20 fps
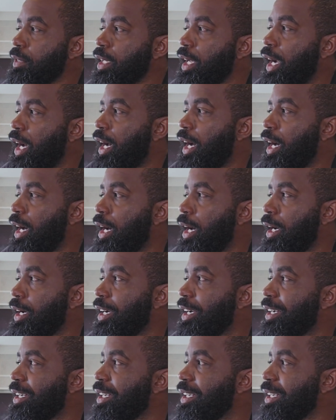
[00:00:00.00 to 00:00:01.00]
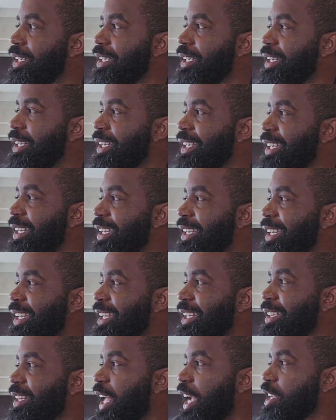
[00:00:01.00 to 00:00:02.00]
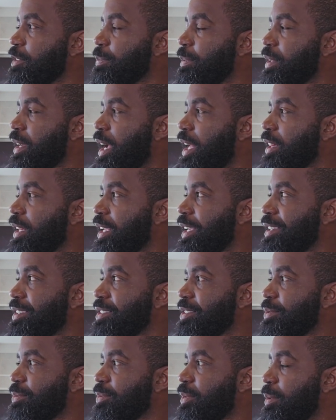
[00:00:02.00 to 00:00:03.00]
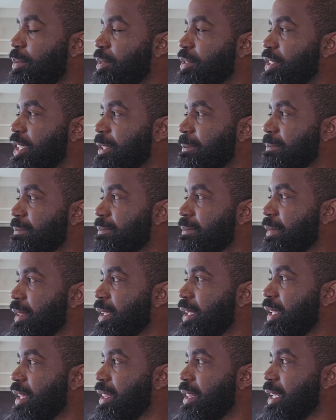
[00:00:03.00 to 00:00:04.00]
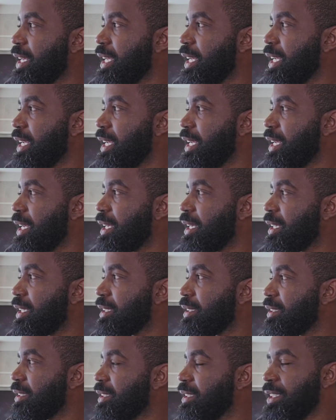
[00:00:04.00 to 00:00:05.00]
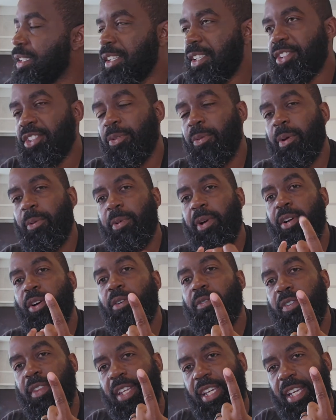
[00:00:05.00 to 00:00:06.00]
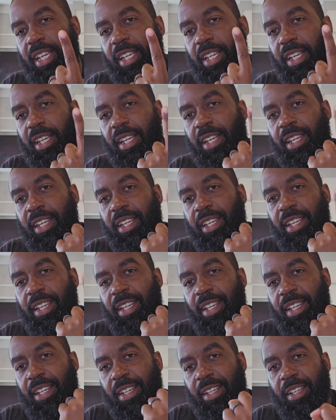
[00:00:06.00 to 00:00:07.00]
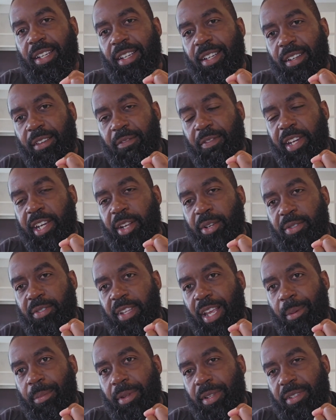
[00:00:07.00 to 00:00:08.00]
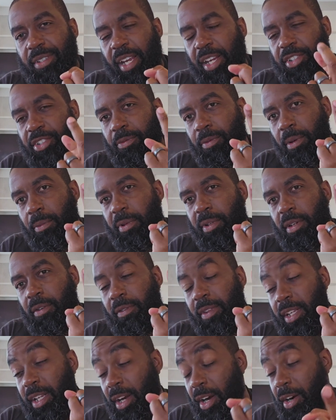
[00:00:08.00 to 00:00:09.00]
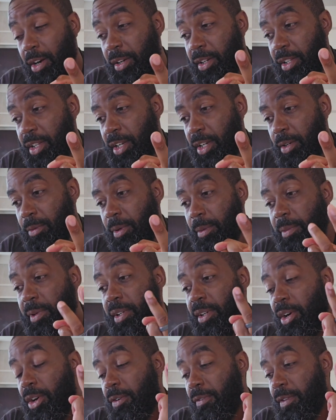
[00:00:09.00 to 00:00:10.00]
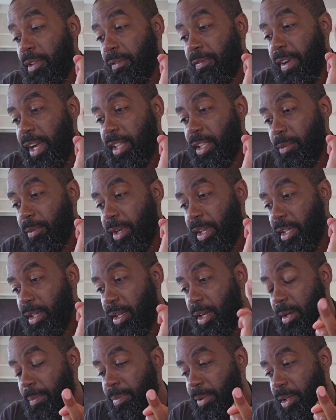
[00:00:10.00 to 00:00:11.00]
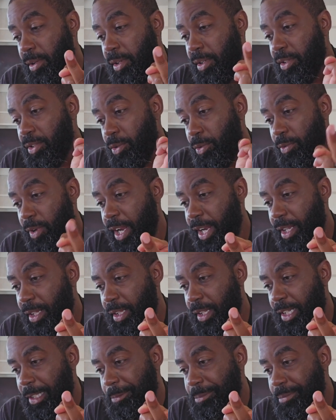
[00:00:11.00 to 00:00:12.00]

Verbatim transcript: Uh, last but not least, what was it? The, so we went over the video stabilization, we went over the audio, we went over the fact that we can upload it directly.